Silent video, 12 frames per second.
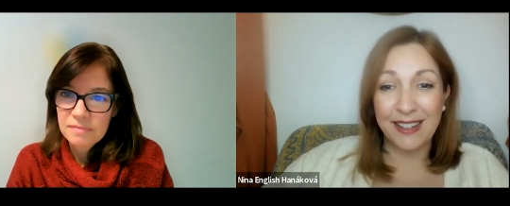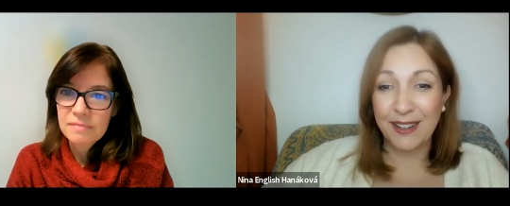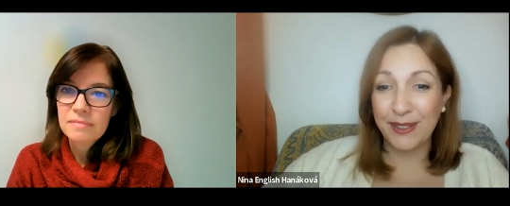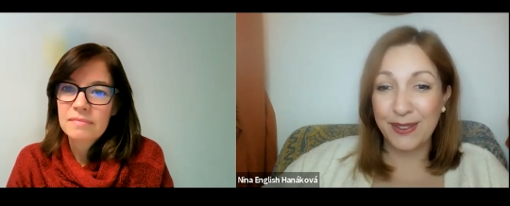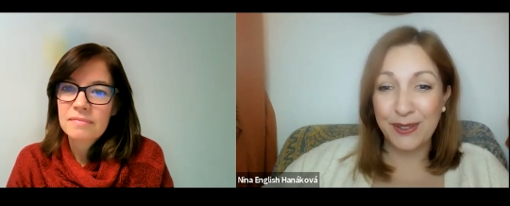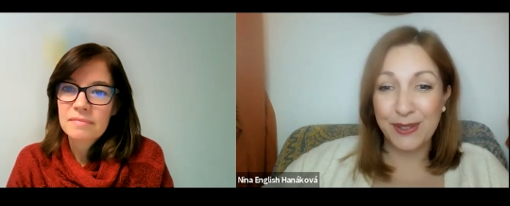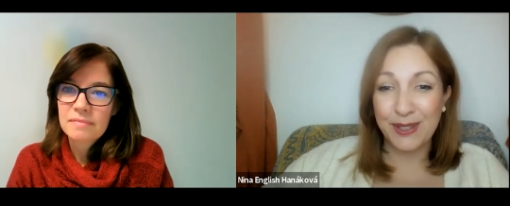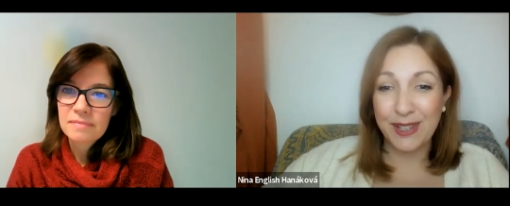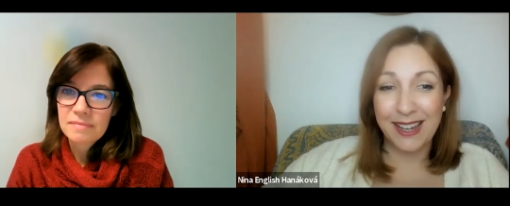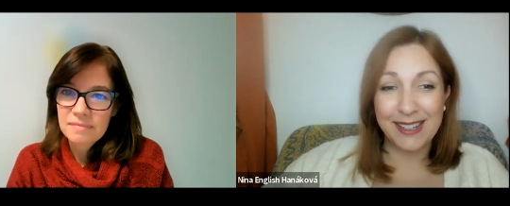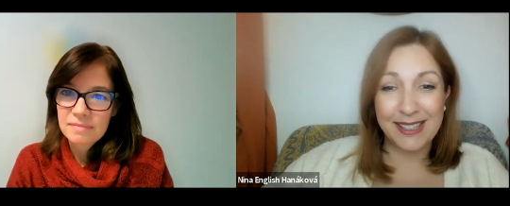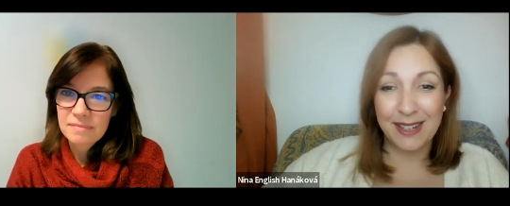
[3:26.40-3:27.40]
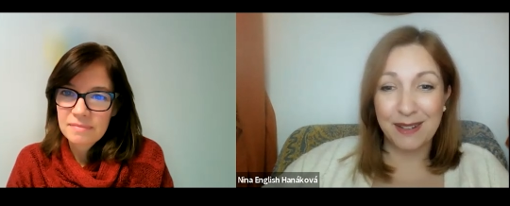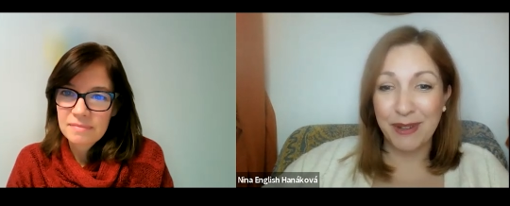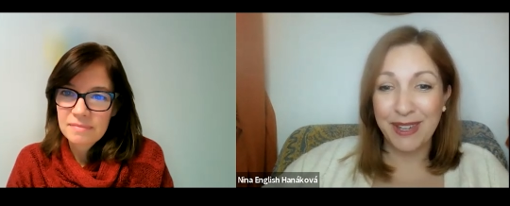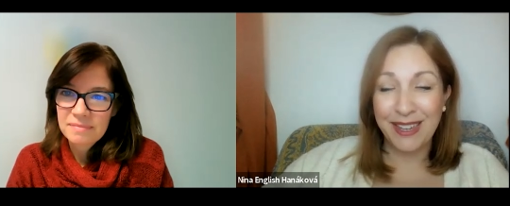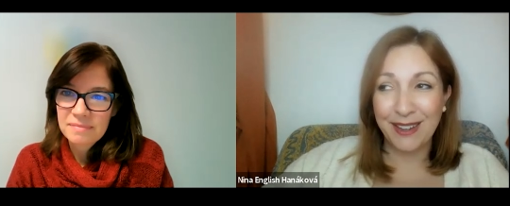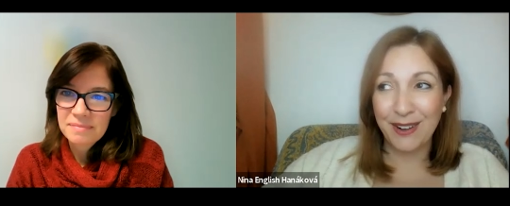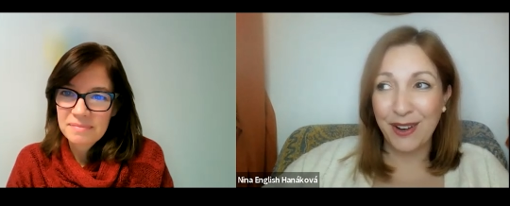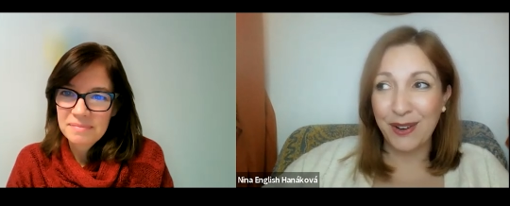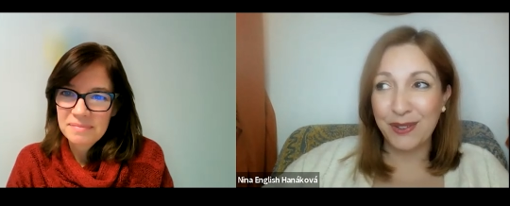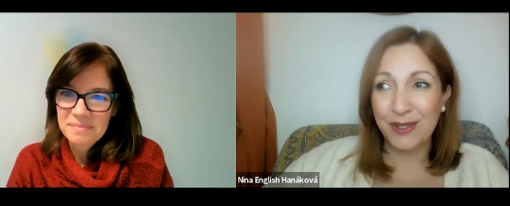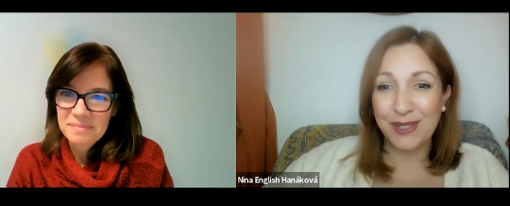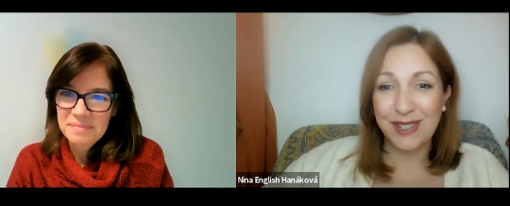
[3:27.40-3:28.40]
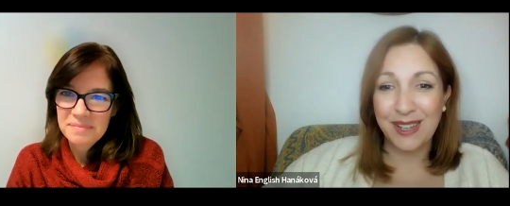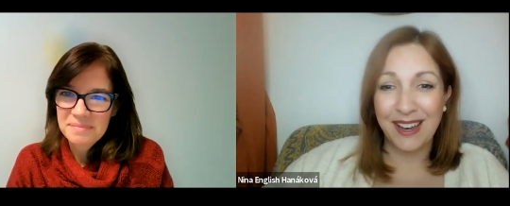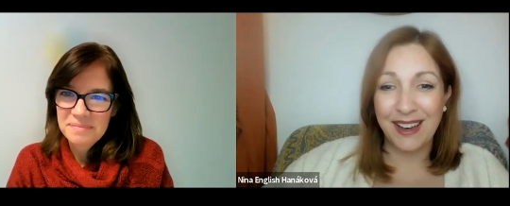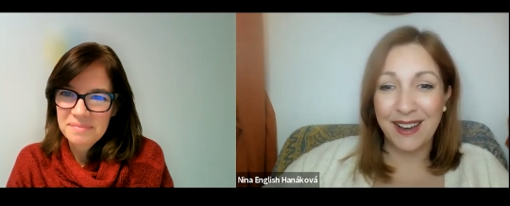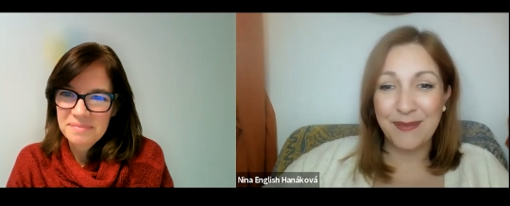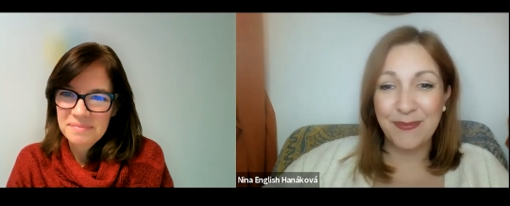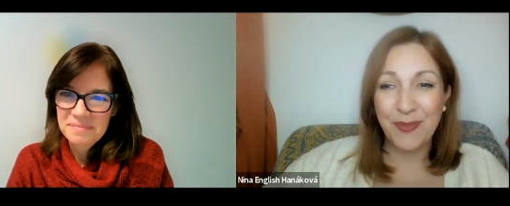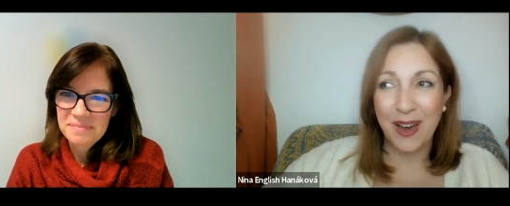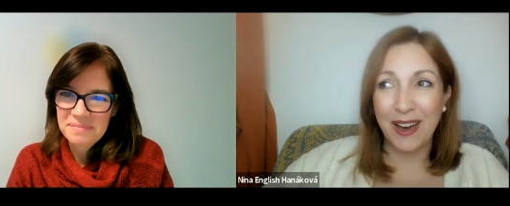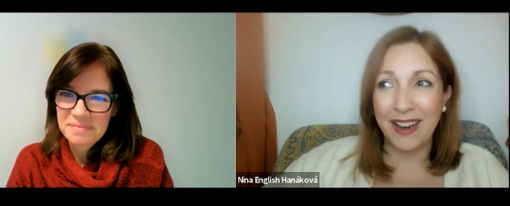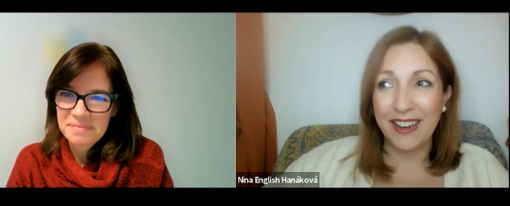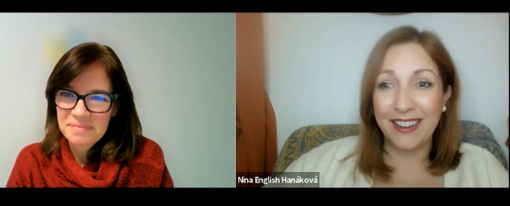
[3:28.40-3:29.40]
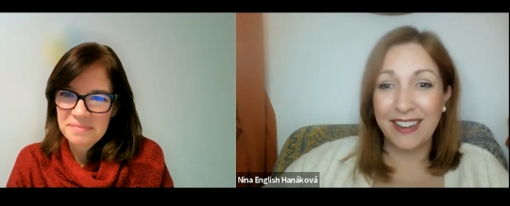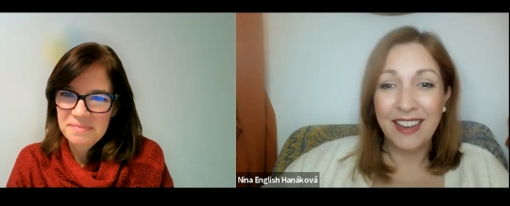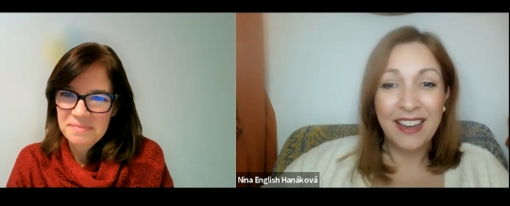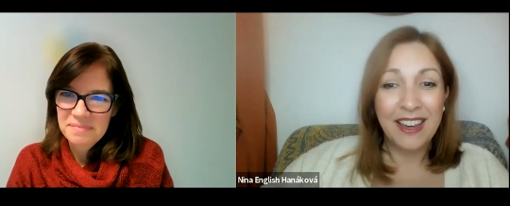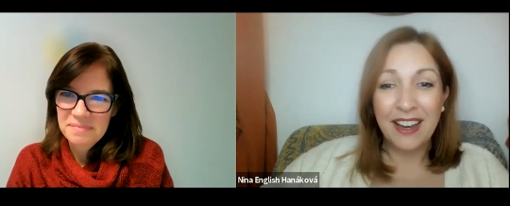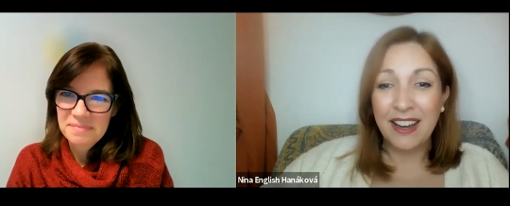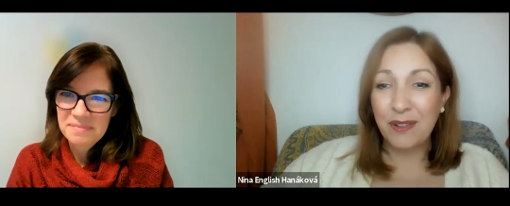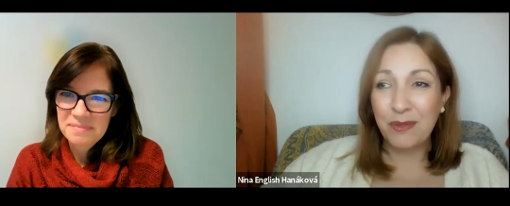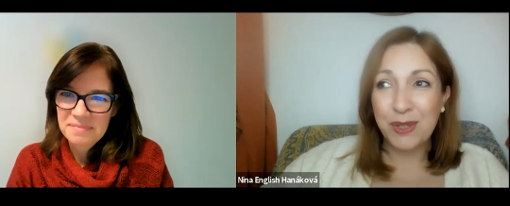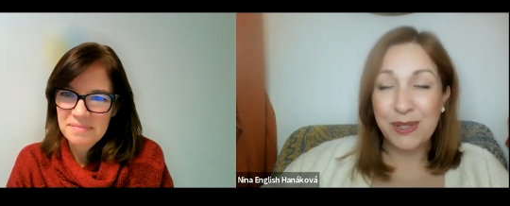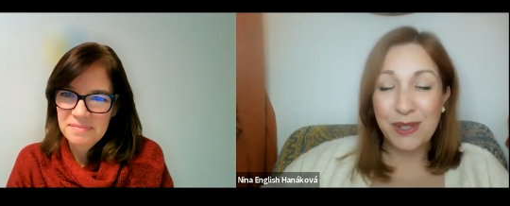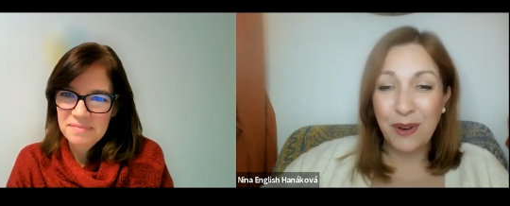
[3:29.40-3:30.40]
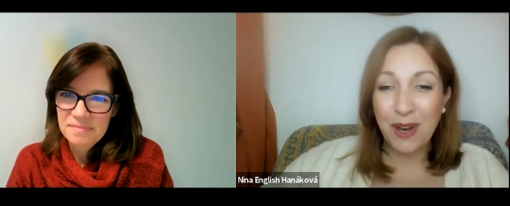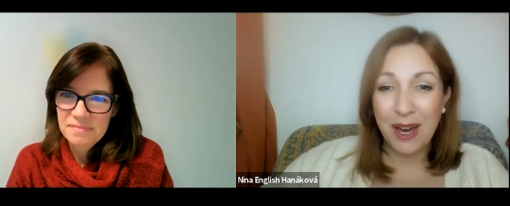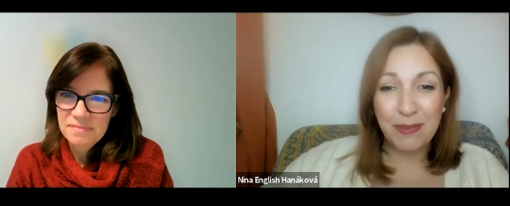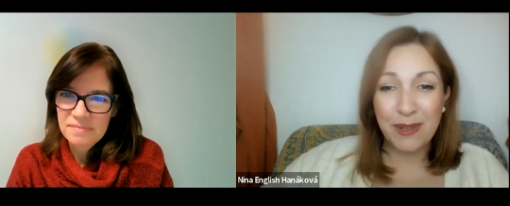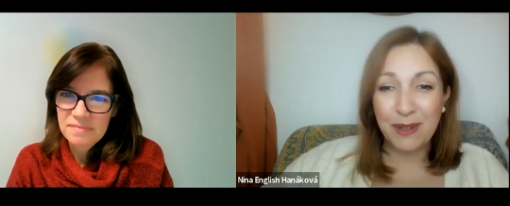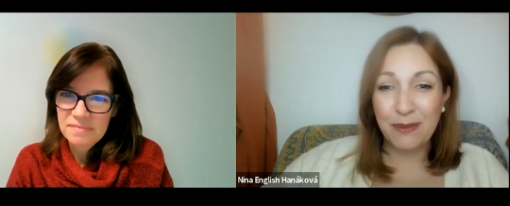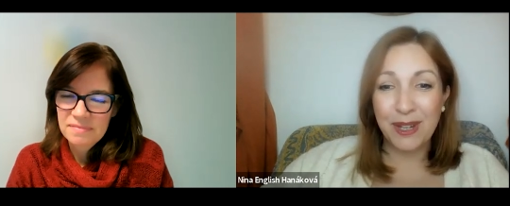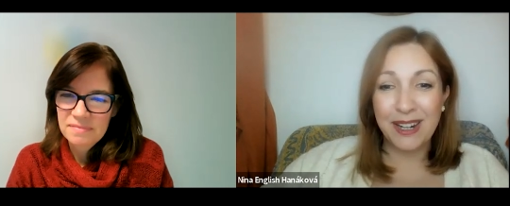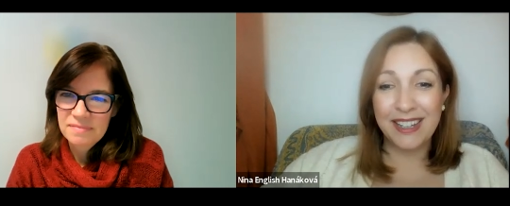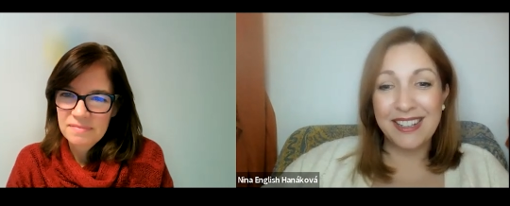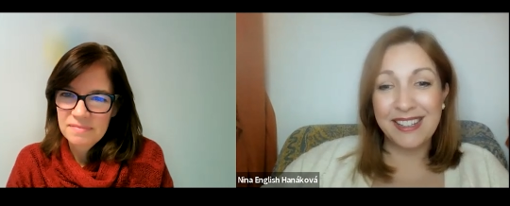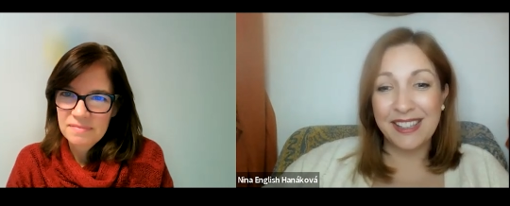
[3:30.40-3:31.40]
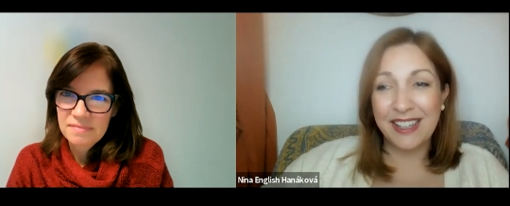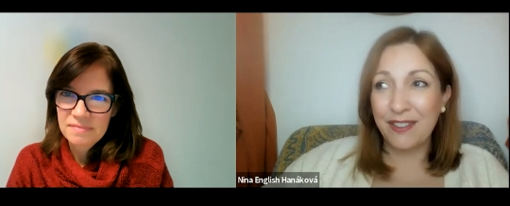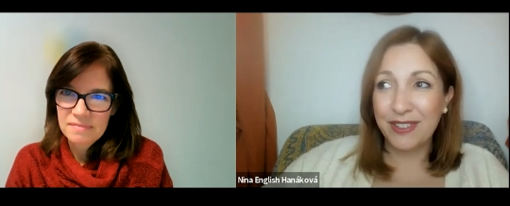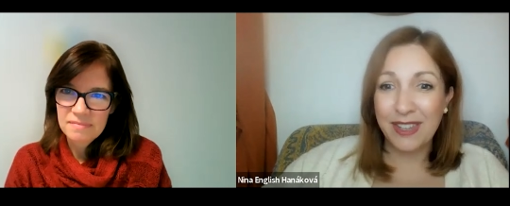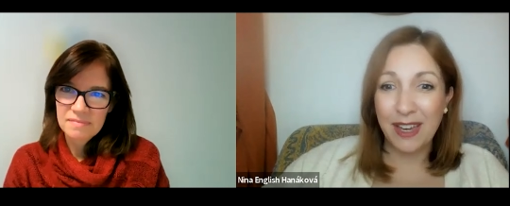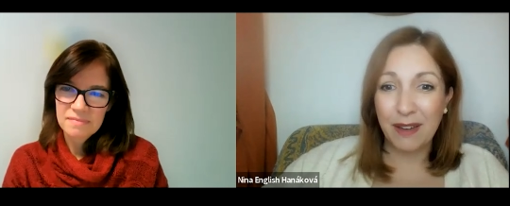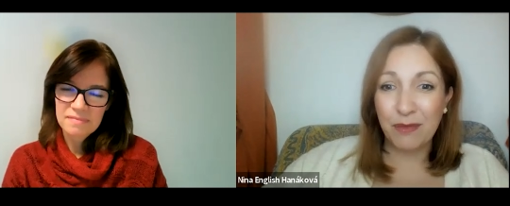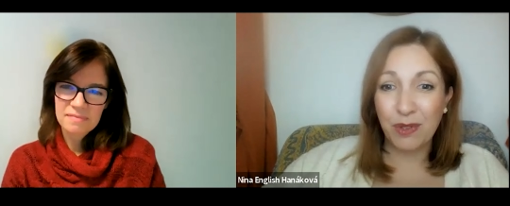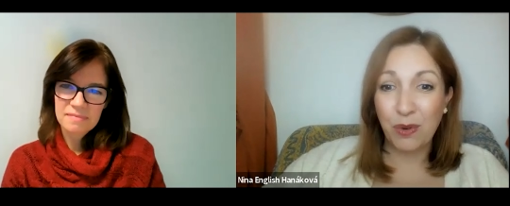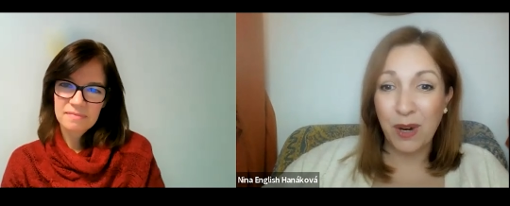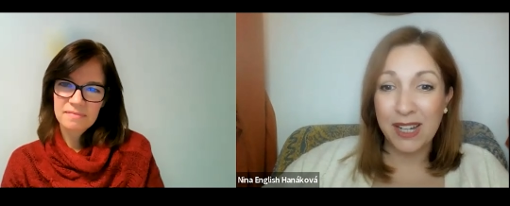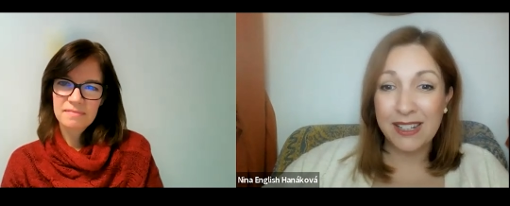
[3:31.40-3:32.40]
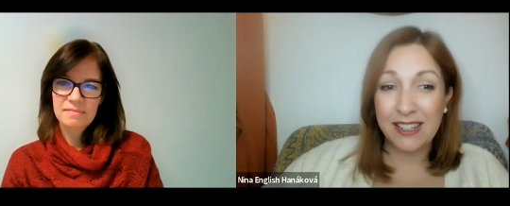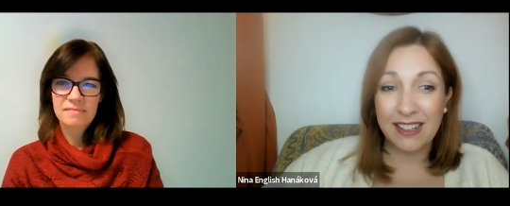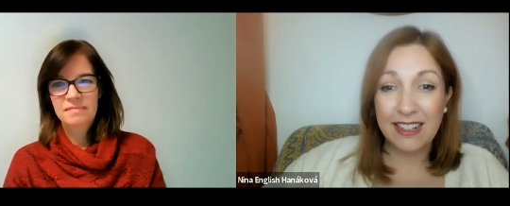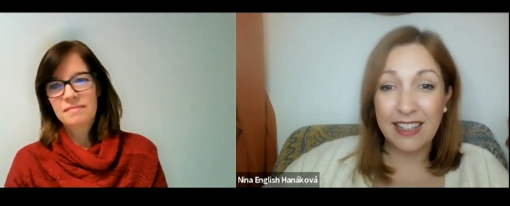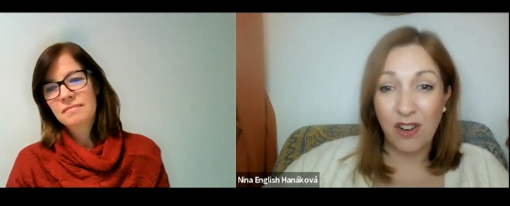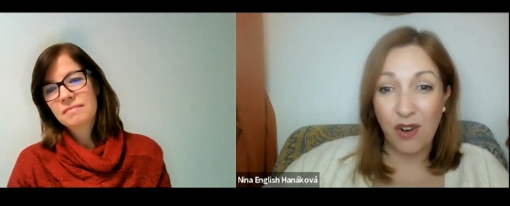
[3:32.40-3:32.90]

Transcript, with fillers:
Speaker 1: uh, those guys are my heroes. Um, I I was so happy when I discovered them quite early